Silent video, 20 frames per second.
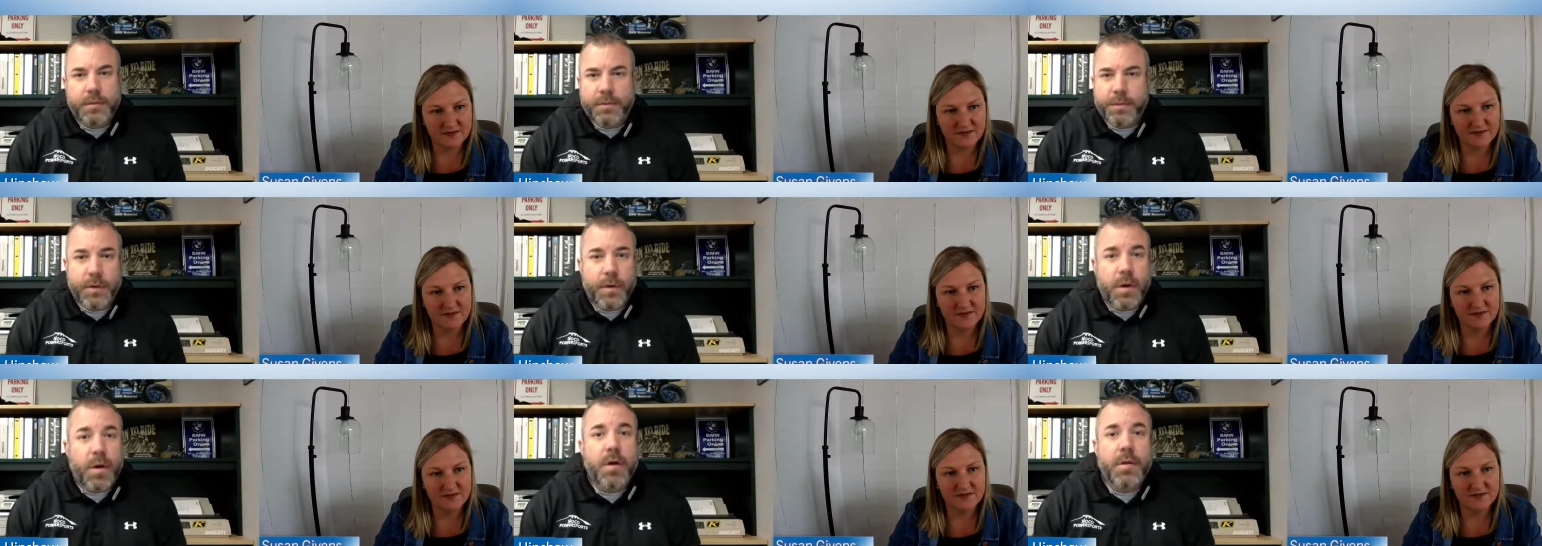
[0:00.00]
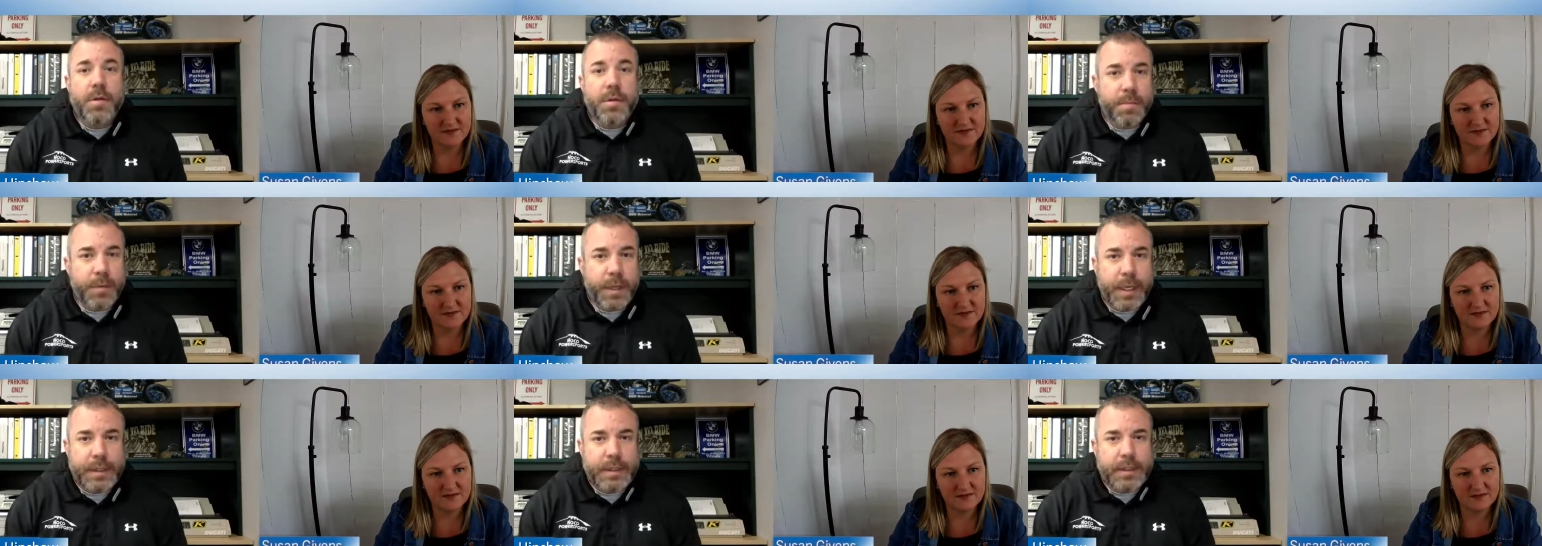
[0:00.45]
Speaker 1: for all the
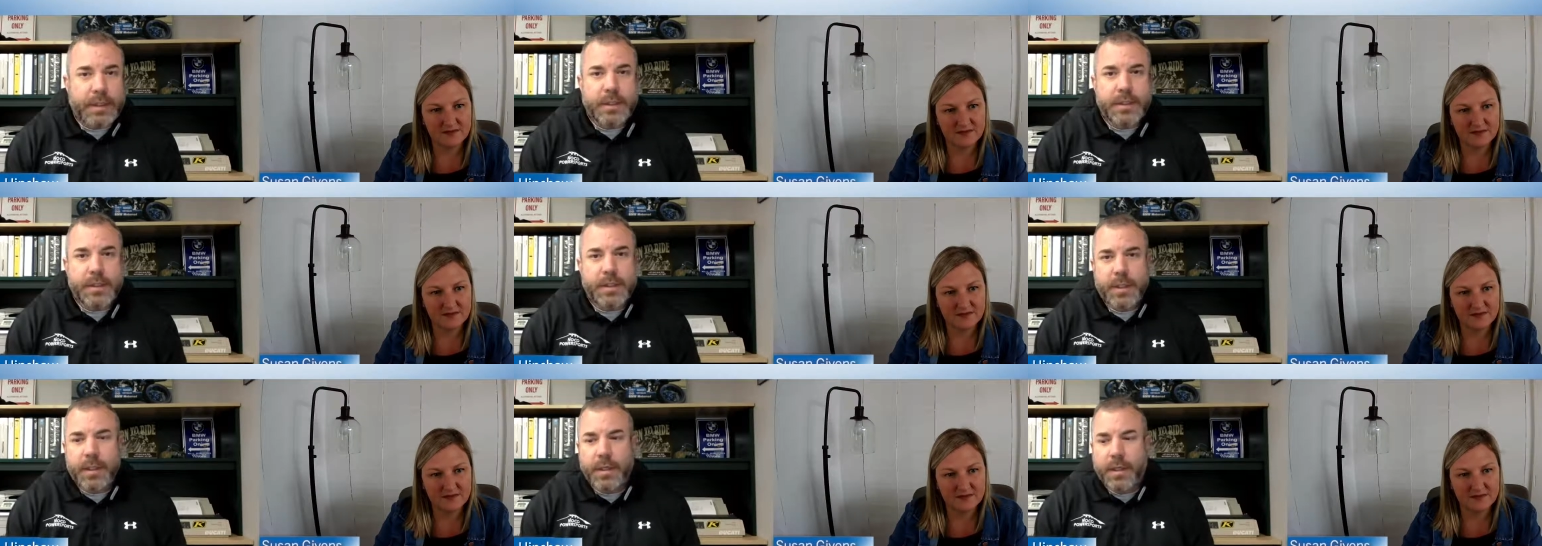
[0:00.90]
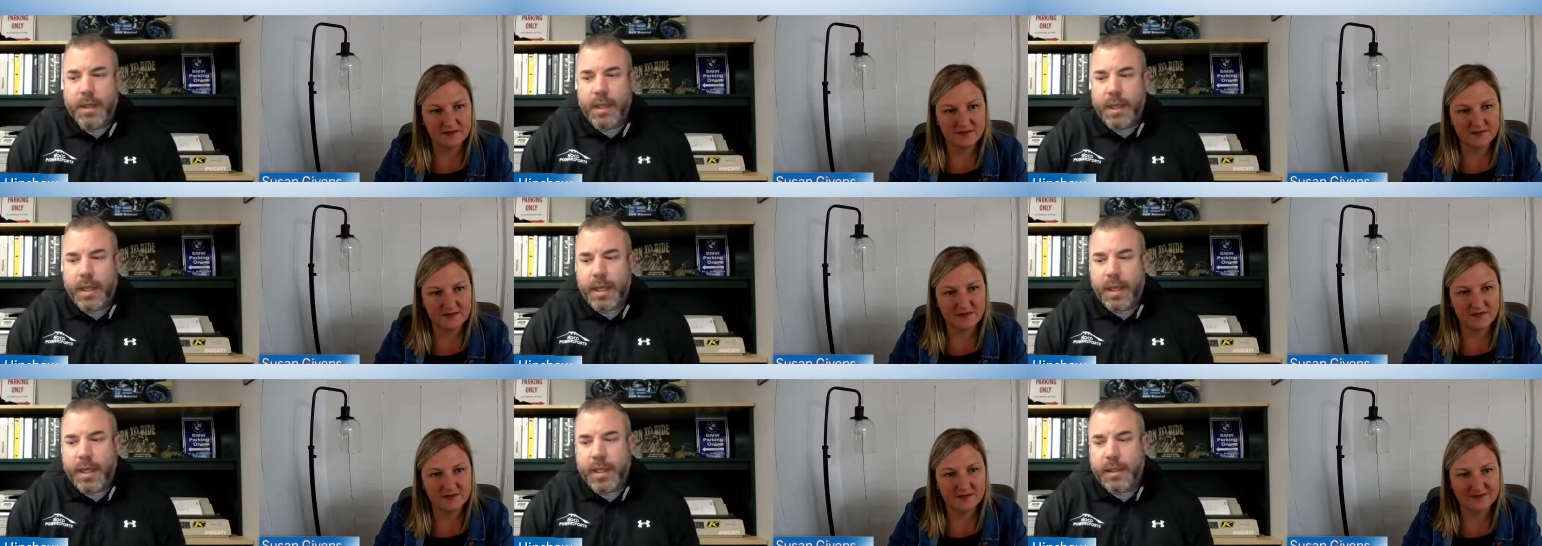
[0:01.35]
branches
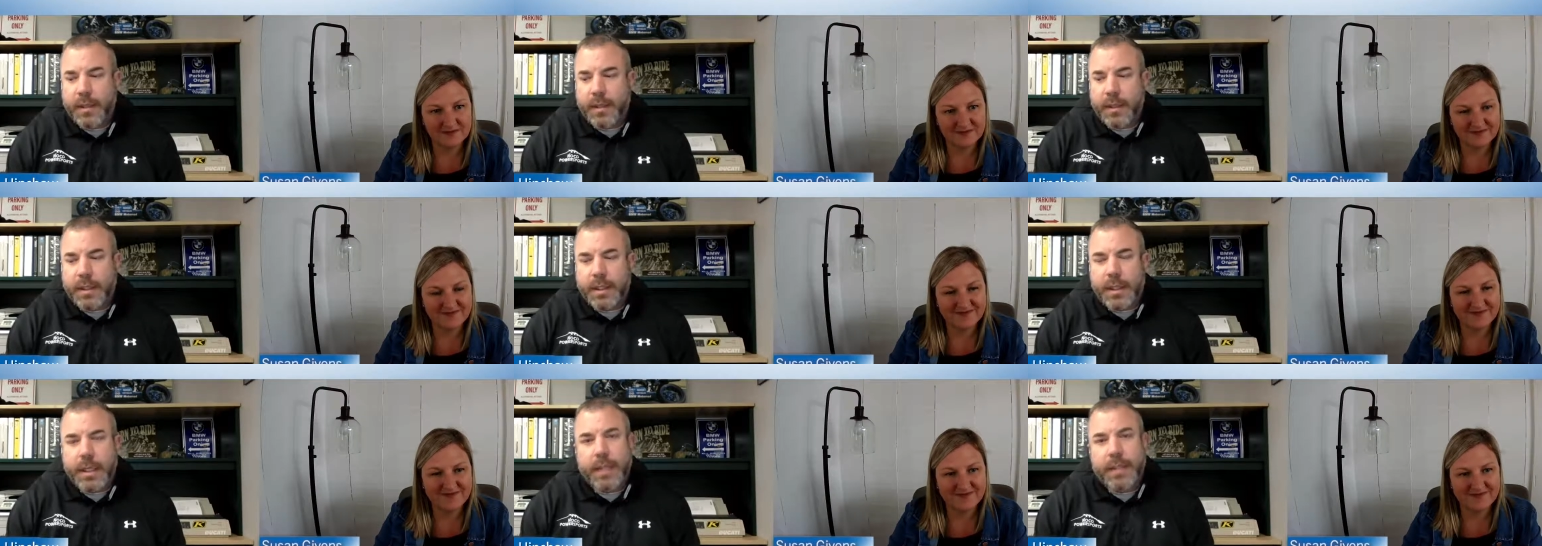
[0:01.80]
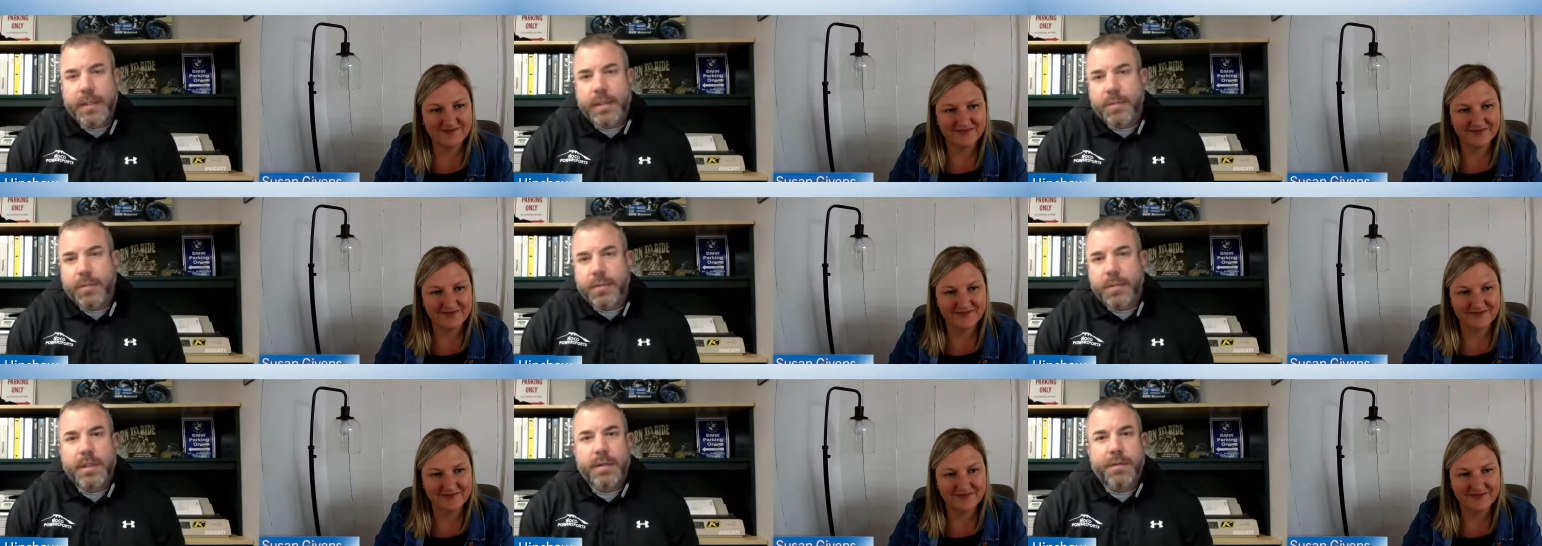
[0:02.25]
and connected
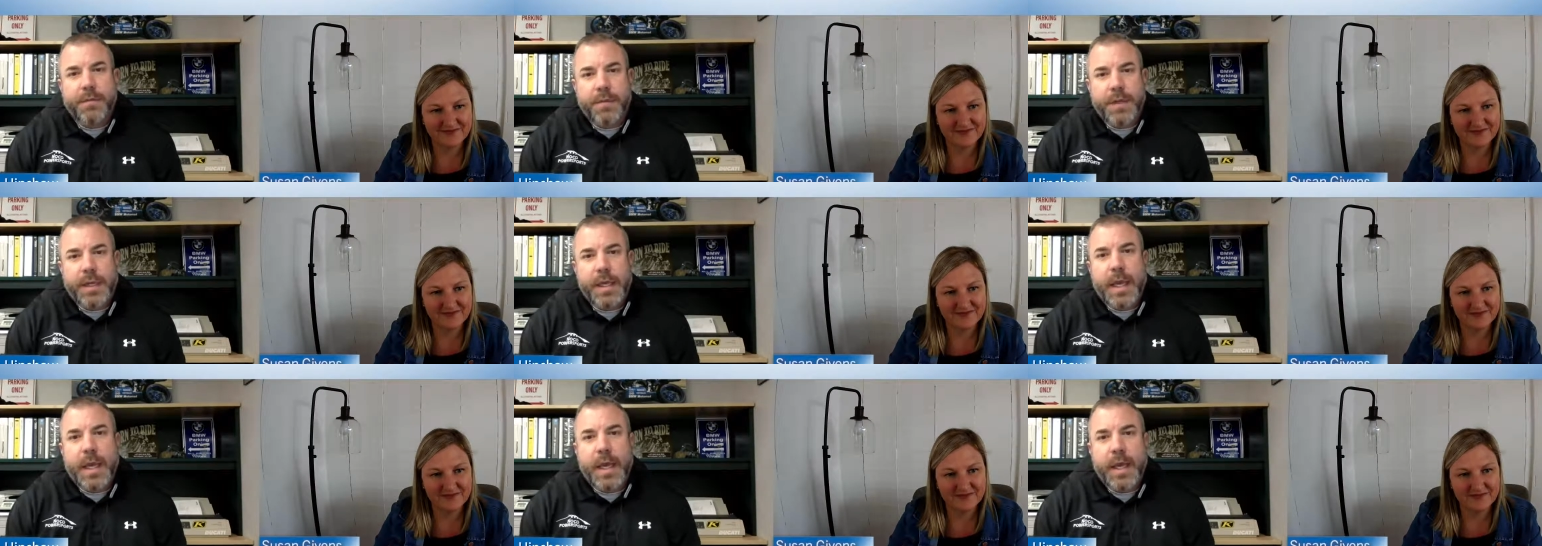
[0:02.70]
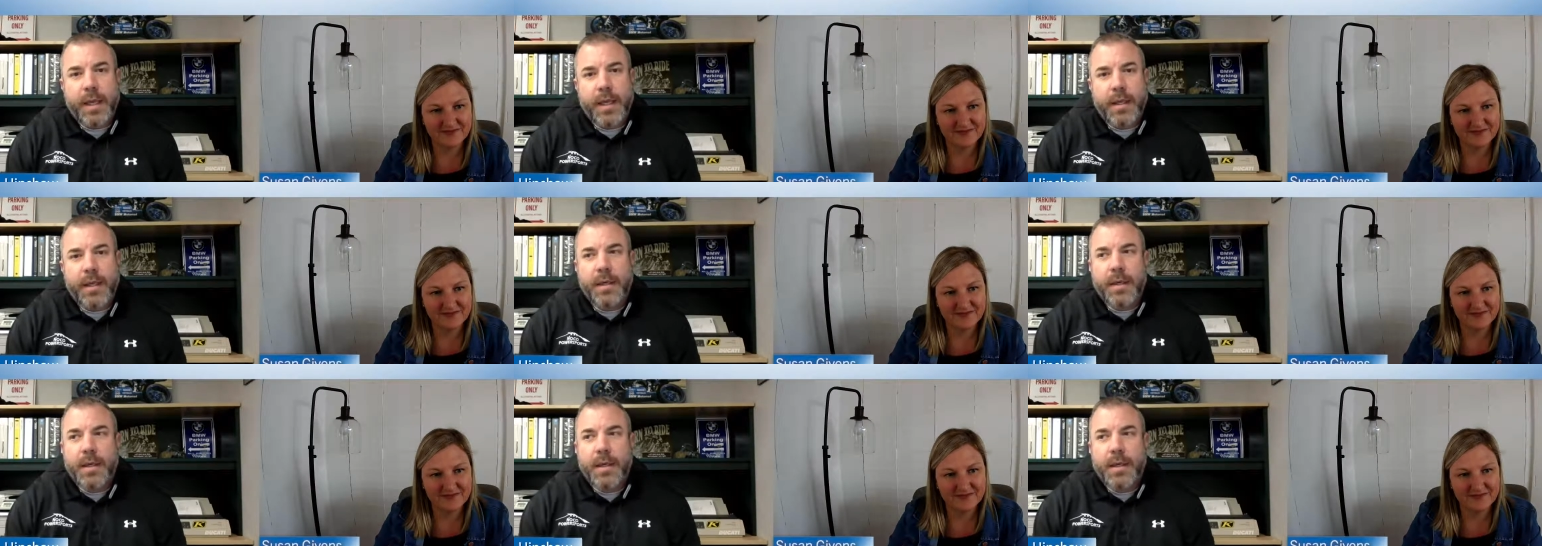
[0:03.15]
with the VA.